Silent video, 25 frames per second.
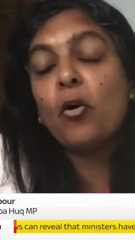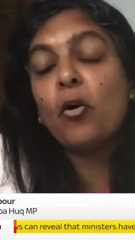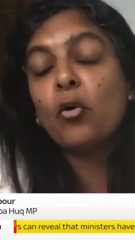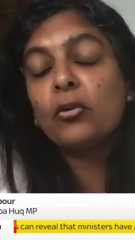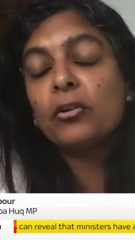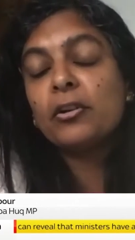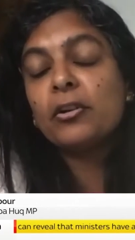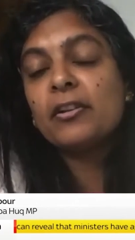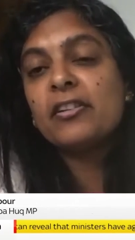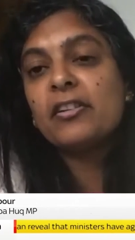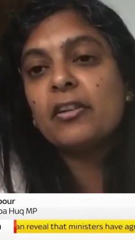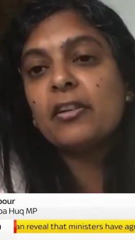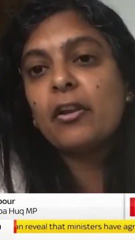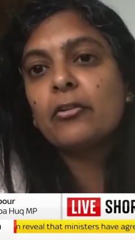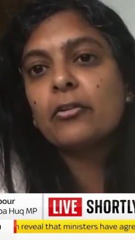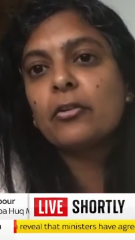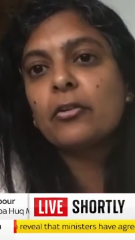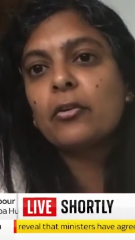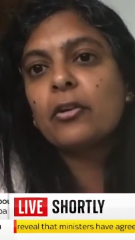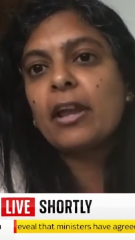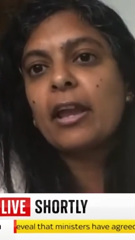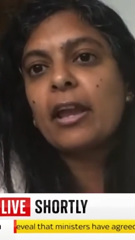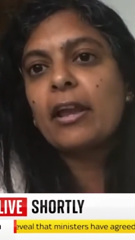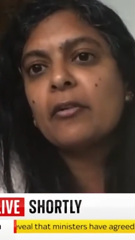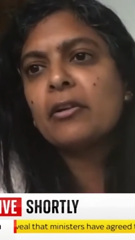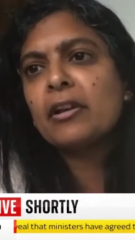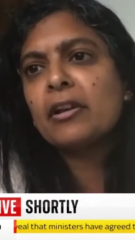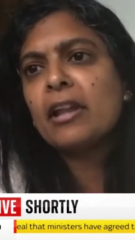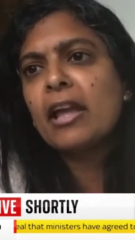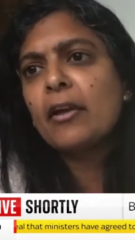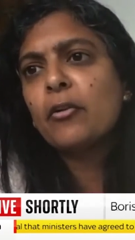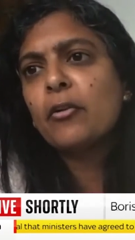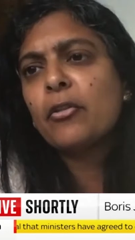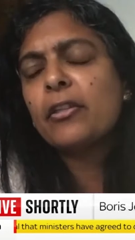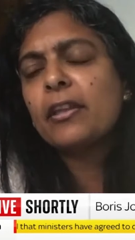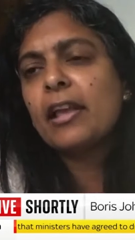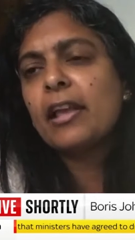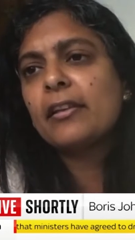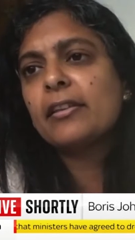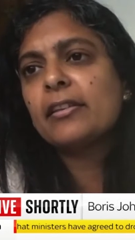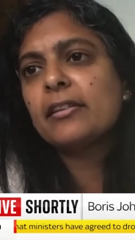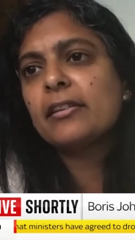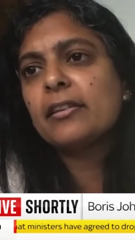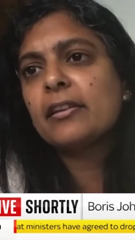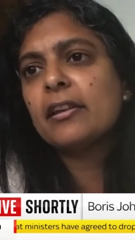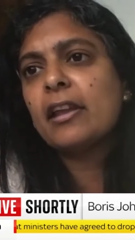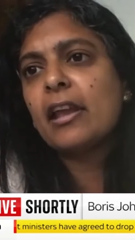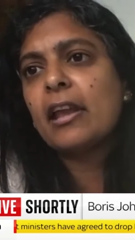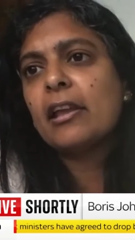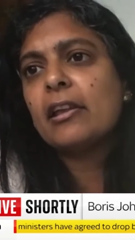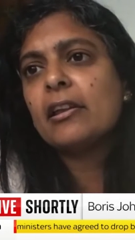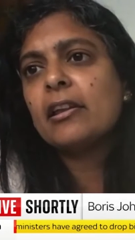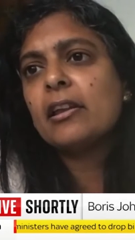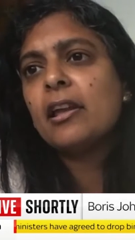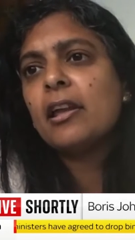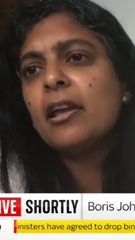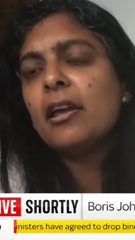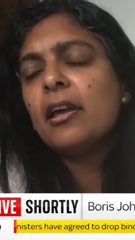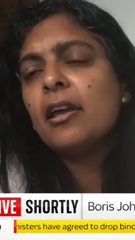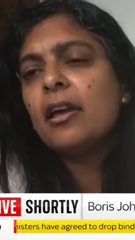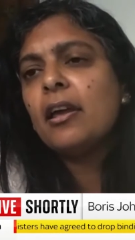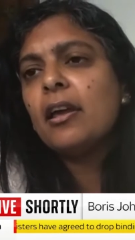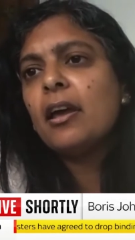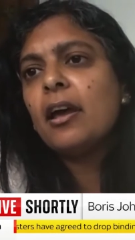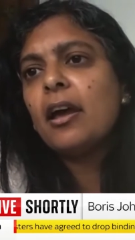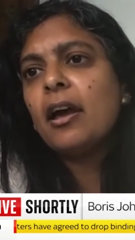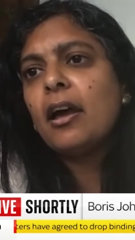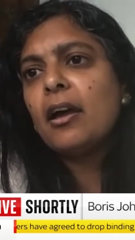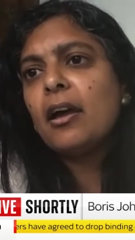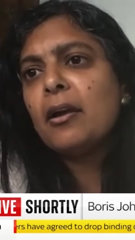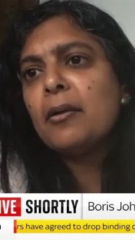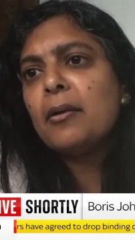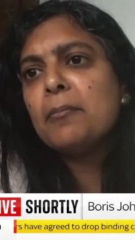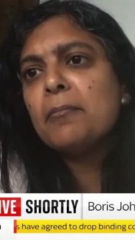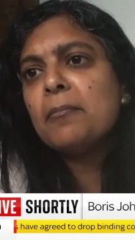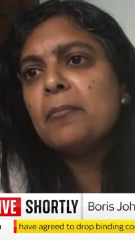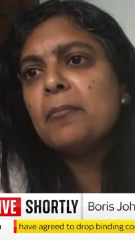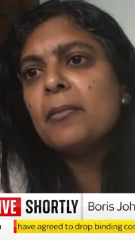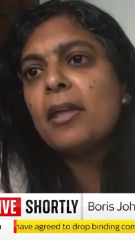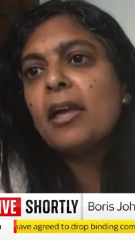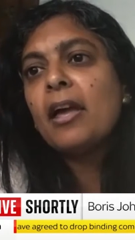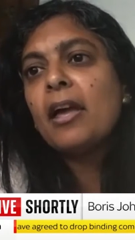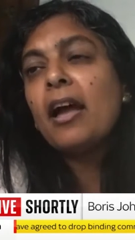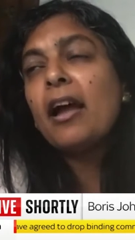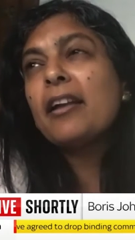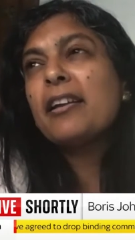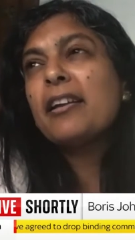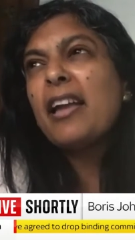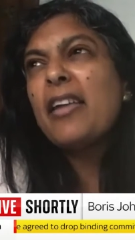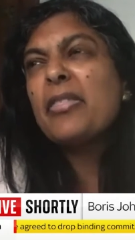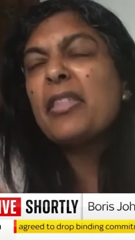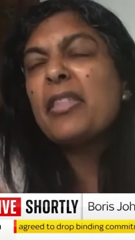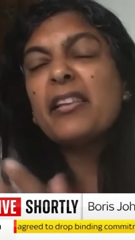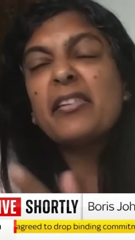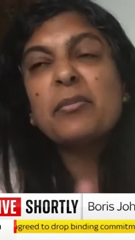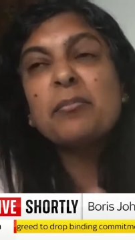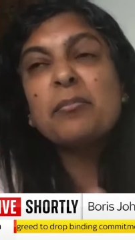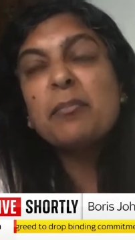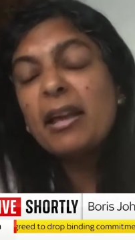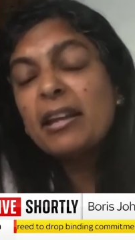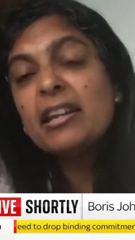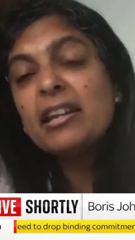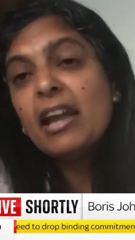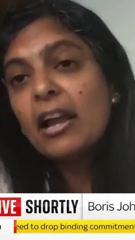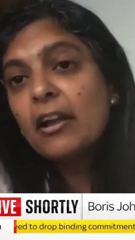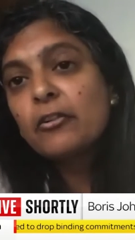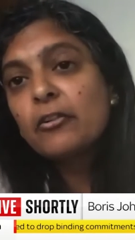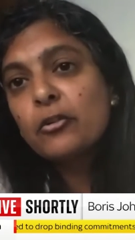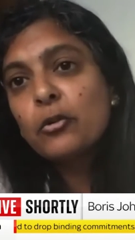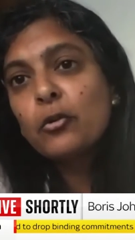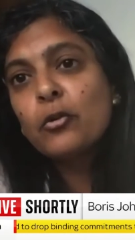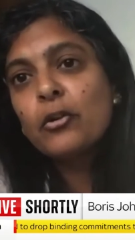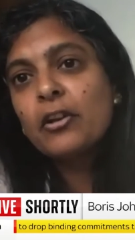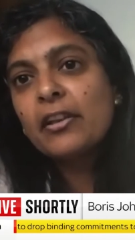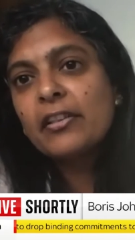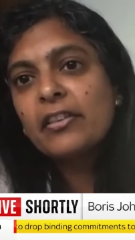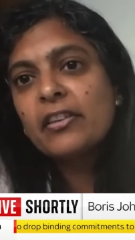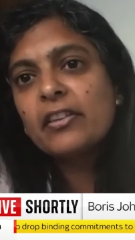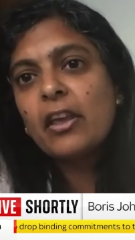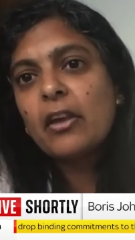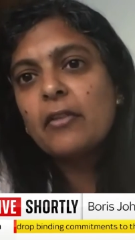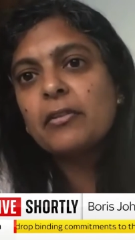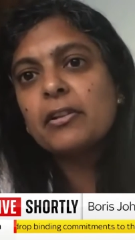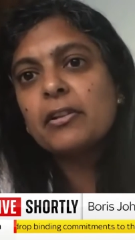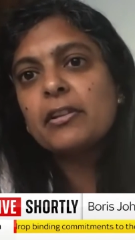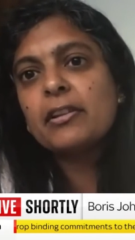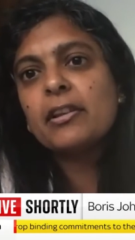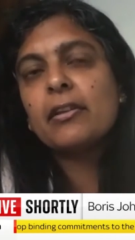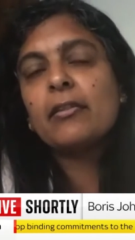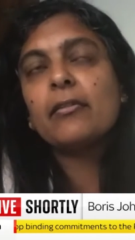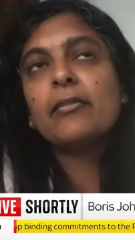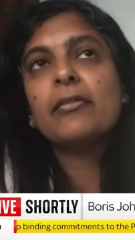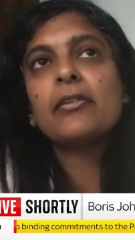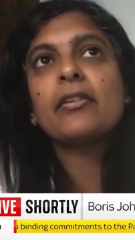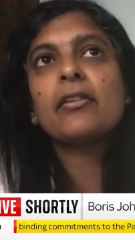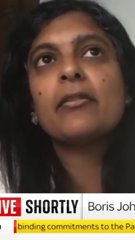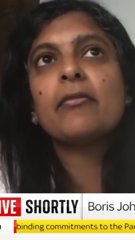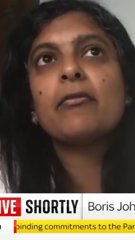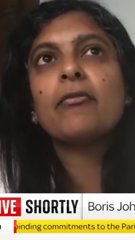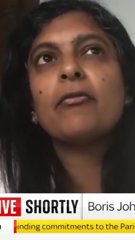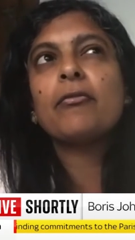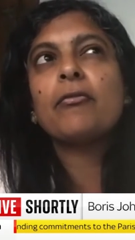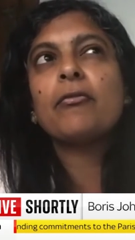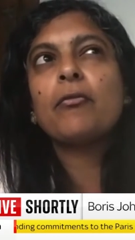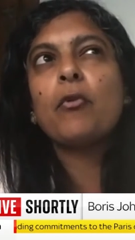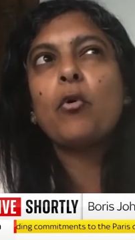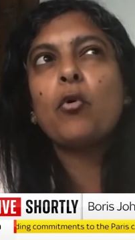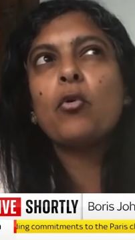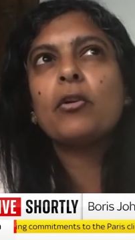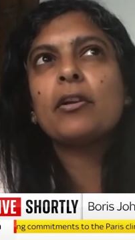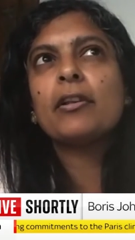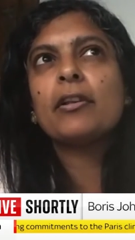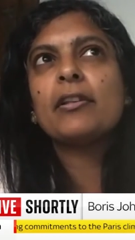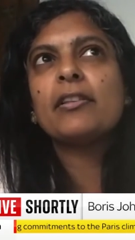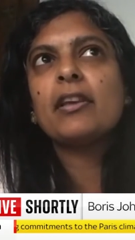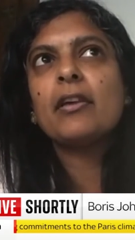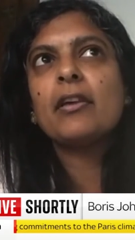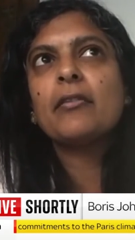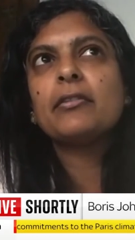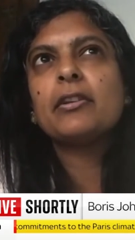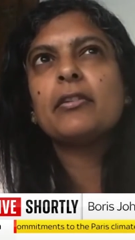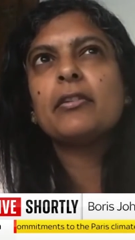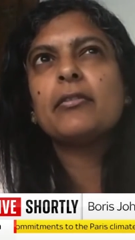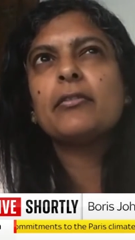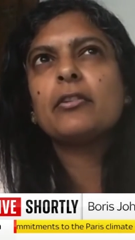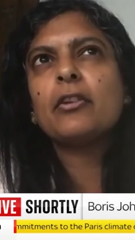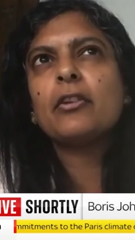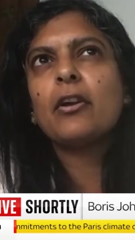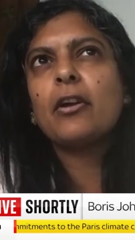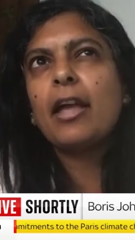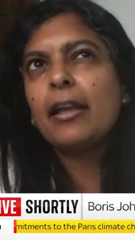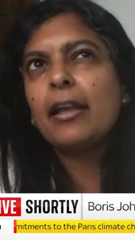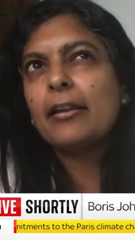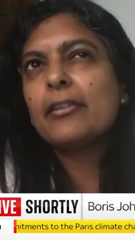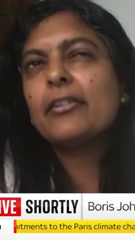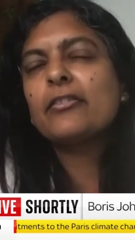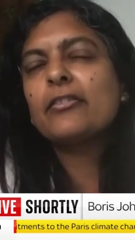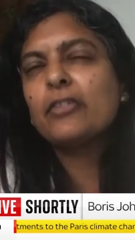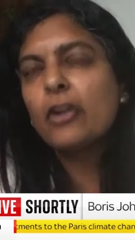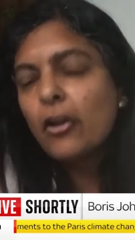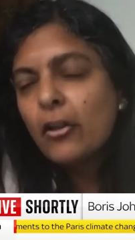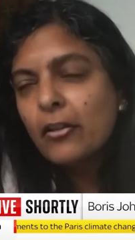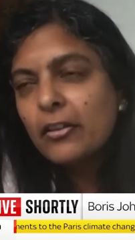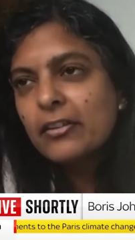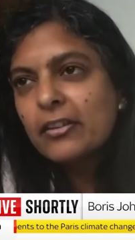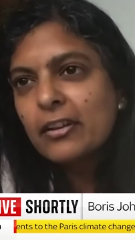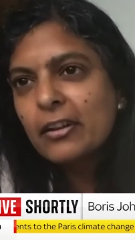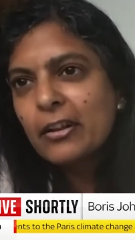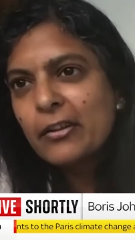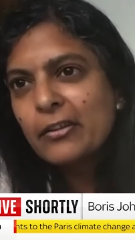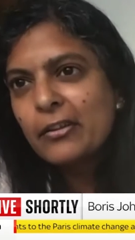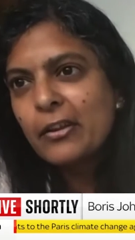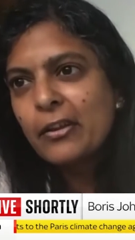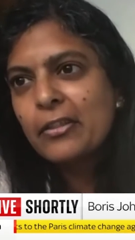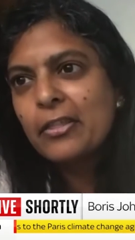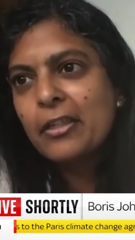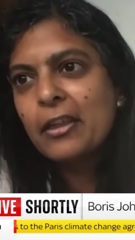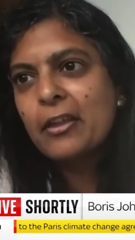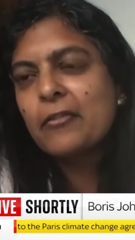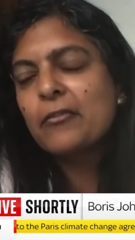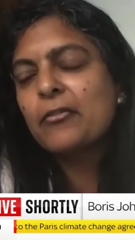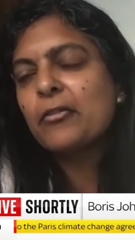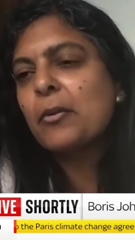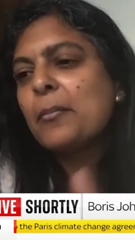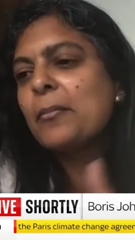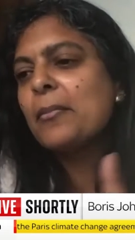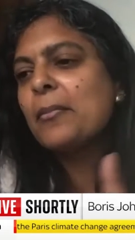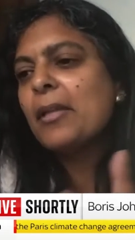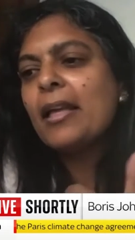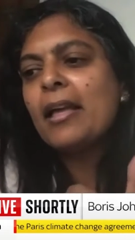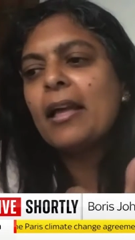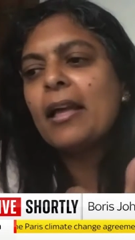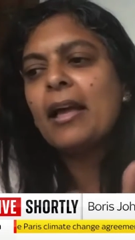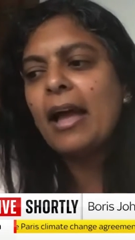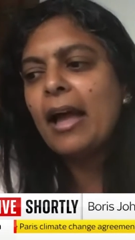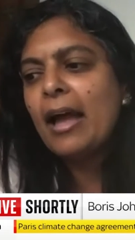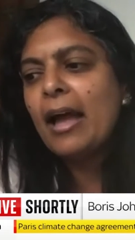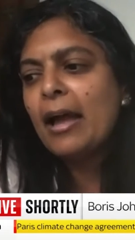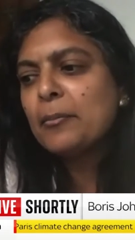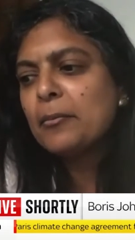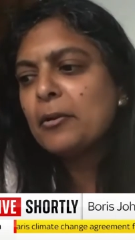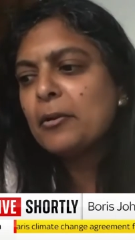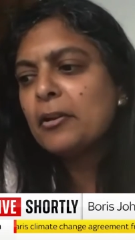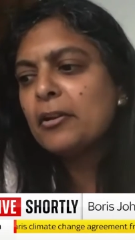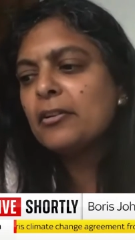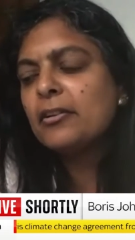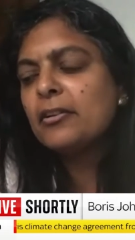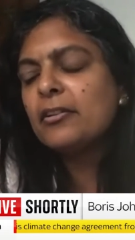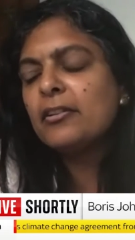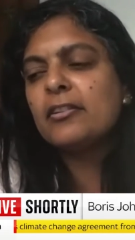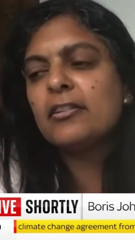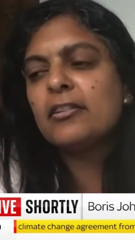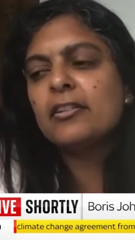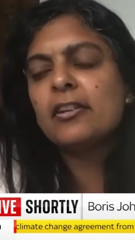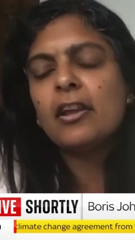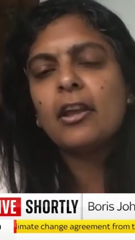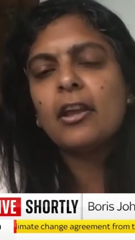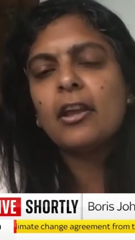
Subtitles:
on social care and health yesterday. Again, there's many actual Conservatives, 4 Conservative ex-chancellors, I think, from Hammond